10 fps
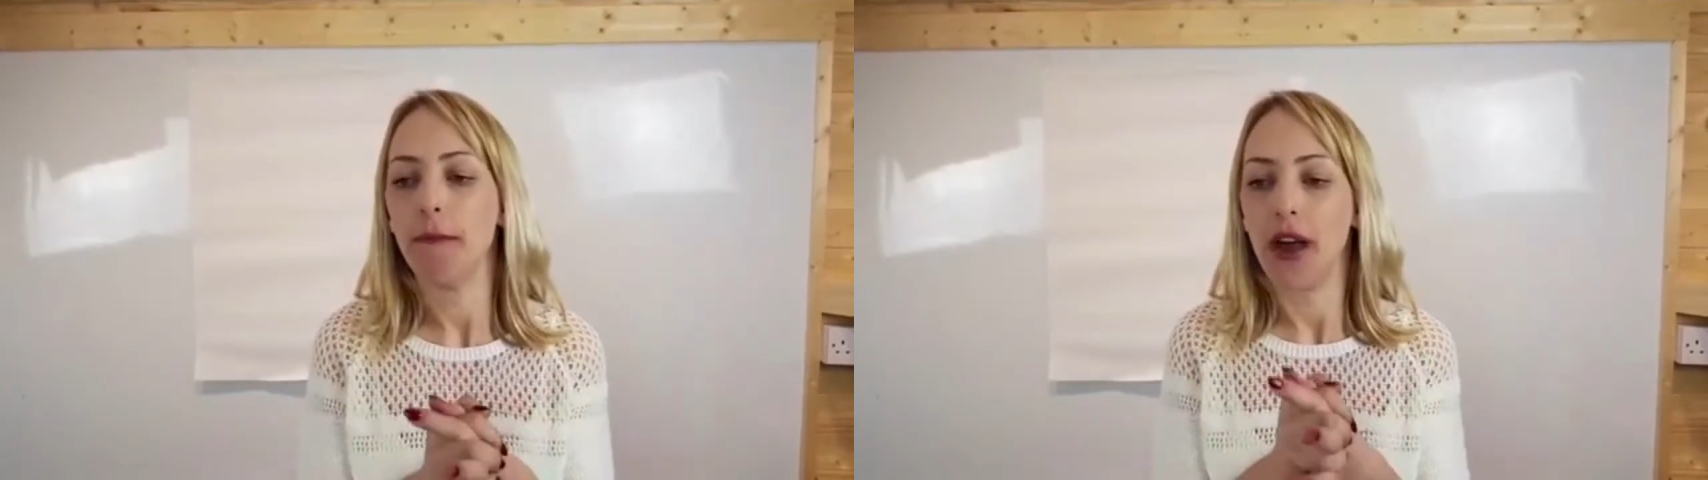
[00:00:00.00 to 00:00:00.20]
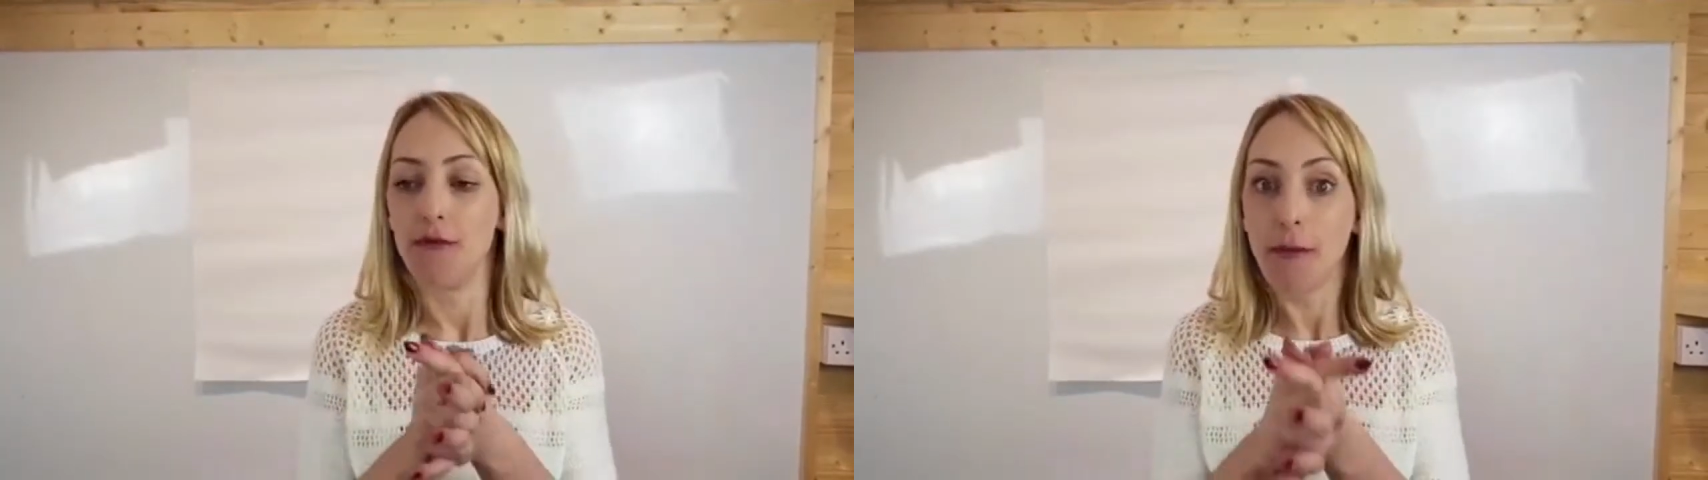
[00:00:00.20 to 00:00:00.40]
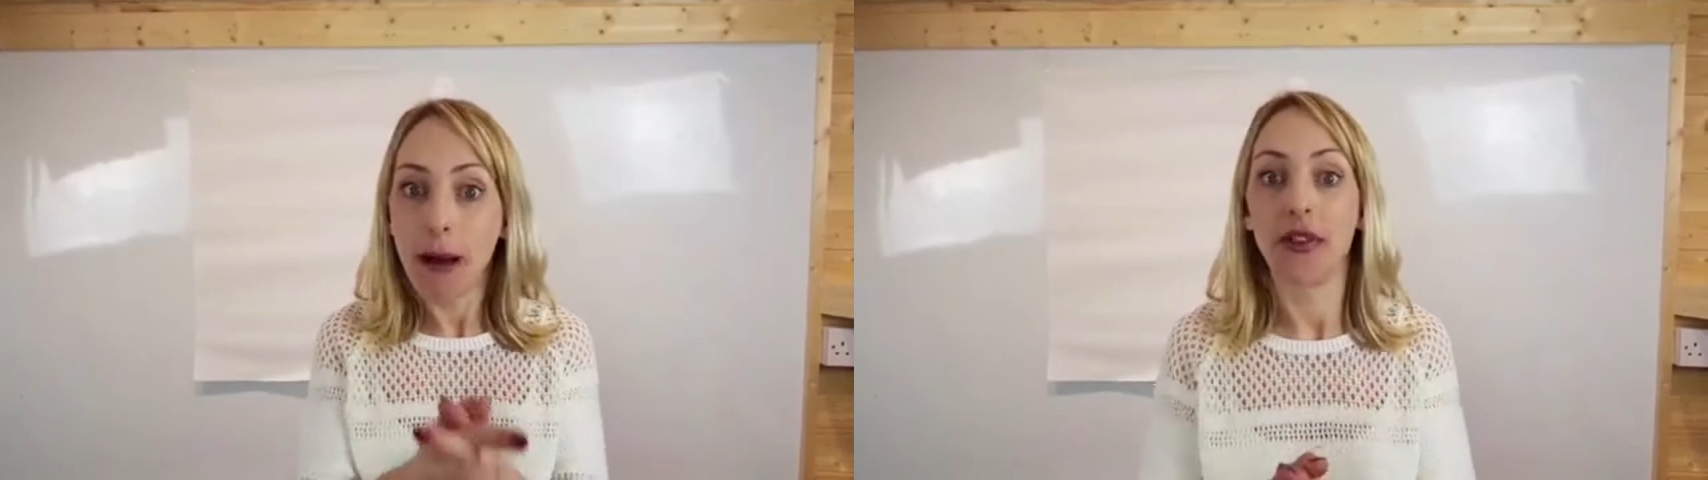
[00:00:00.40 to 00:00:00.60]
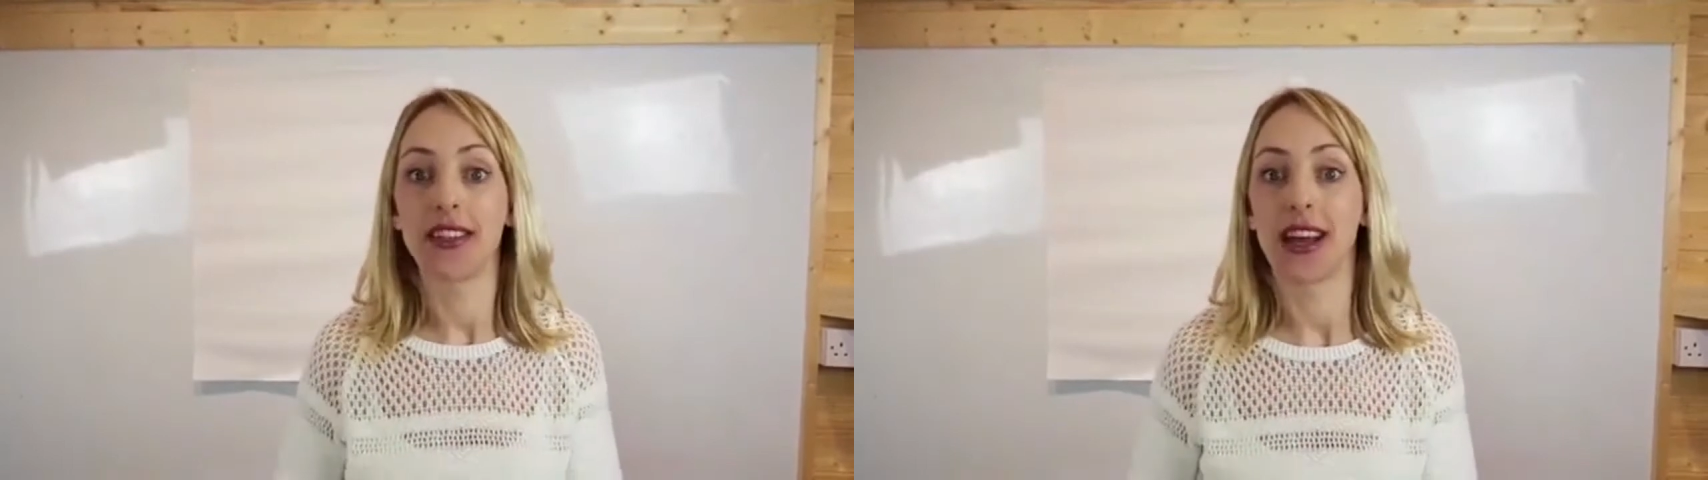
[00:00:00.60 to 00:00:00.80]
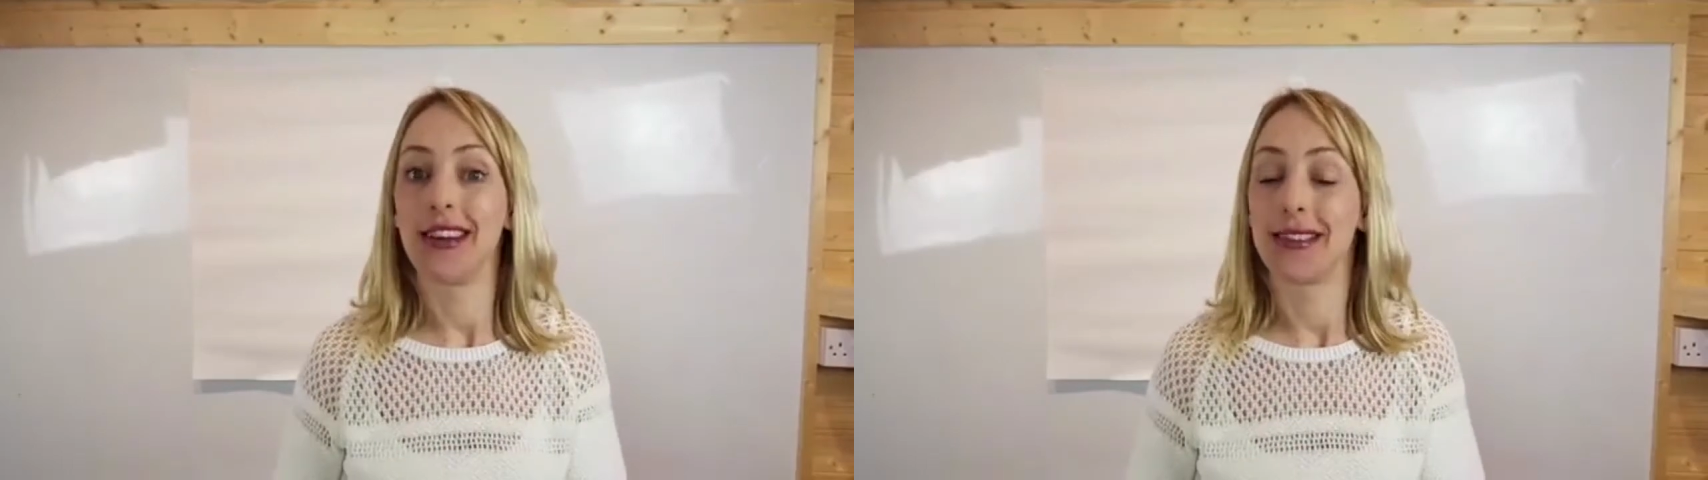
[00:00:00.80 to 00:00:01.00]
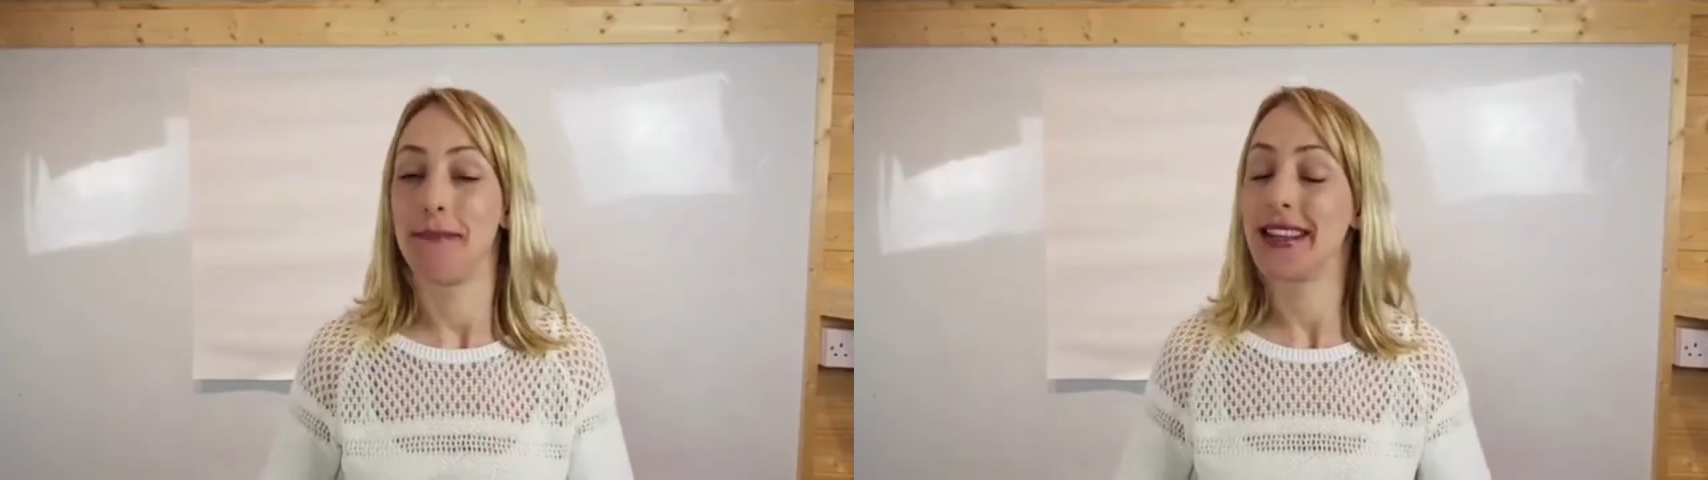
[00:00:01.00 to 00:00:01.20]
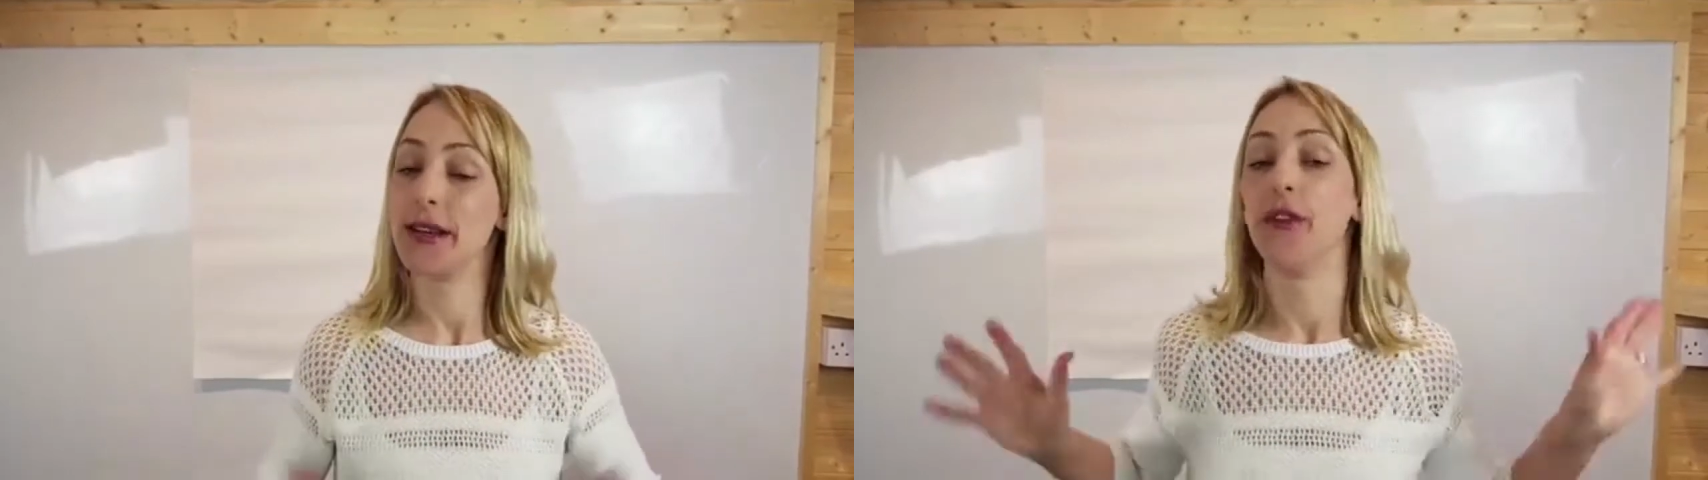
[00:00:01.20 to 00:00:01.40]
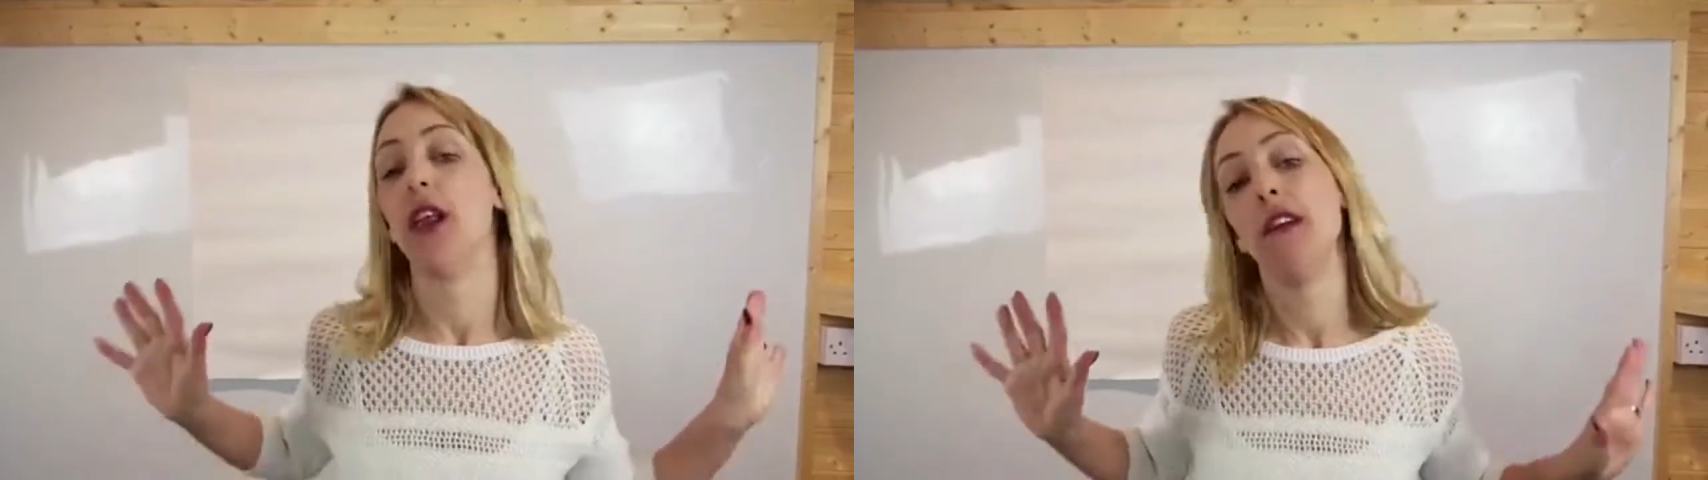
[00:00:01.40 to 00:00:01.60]
And remember, this guy's a
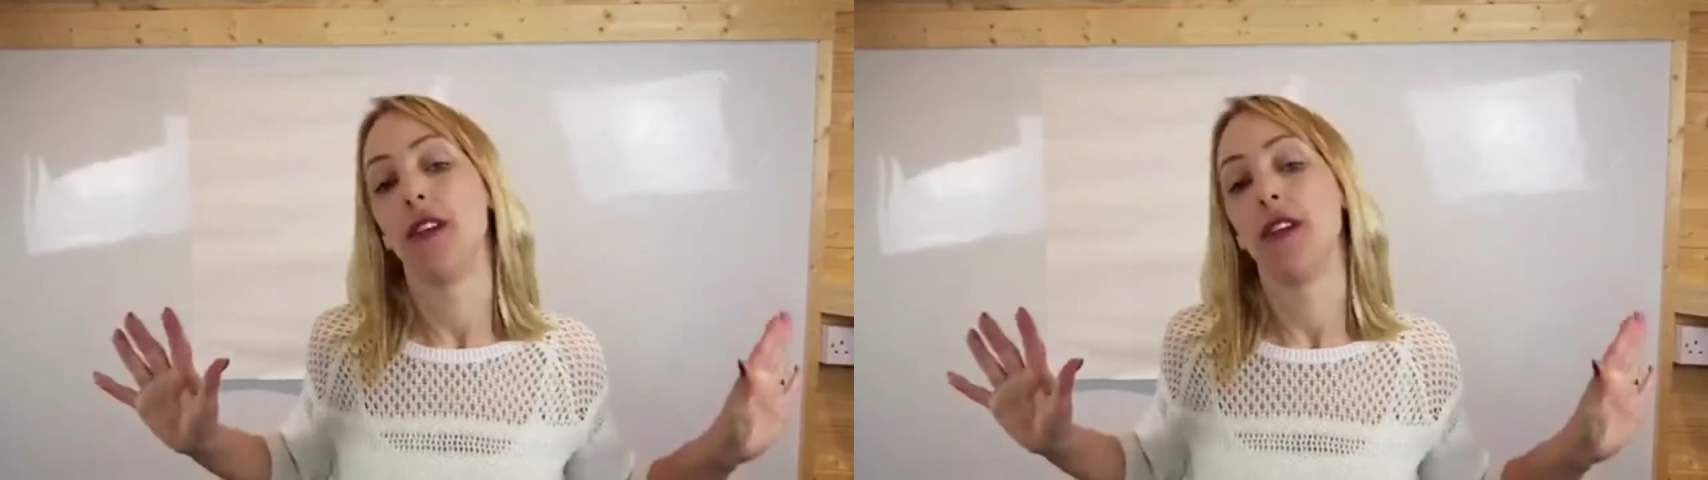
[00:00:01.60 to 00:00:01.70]
massive love.